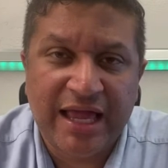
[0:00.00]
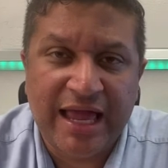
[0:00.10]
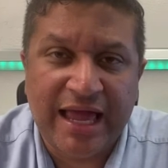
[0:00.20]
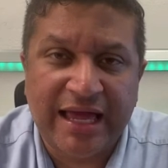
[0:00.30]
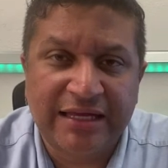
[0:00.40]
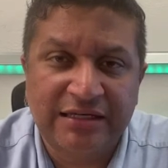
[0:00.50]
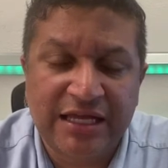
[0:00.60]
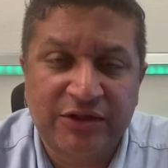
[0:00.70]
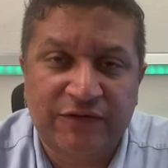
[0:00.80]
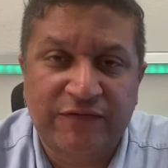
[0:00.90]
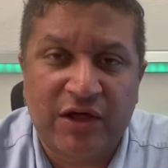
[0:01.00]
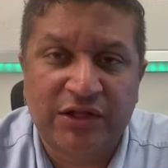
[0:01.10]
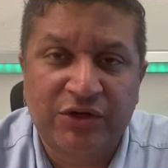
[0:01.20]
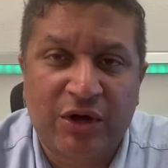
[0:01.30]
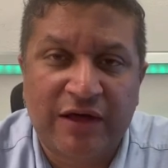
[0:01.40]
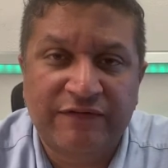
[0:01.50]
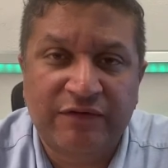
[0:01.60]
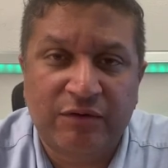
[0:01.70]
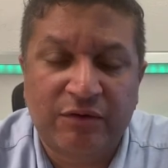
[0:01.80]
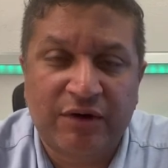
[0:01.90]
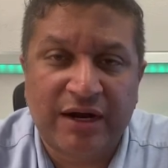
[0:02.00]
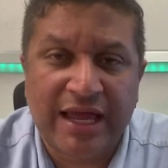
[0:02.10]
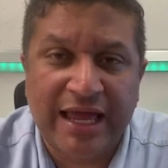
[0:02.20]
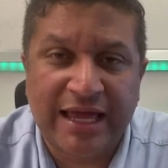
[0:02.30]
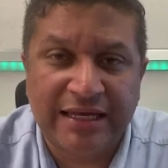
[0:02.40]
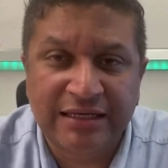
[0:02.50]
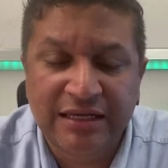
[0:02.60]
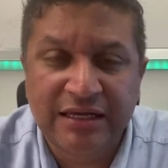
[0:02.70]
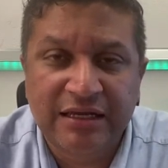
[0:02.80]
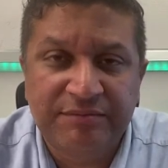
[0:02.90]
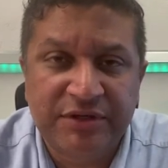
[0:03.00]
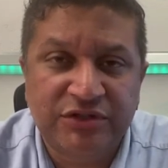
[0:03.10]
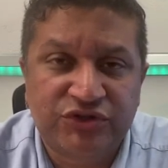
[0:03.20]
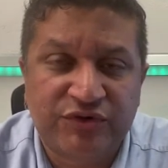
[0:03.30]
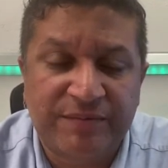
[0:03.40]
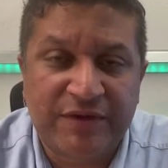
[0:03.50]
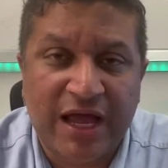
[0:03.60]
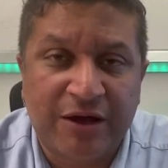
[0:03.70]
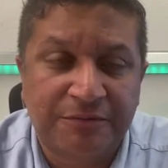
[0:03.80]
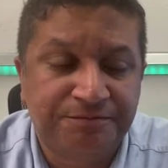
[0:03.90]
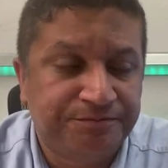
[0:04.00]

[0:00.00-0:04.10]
had either fallen off or had been stripped out.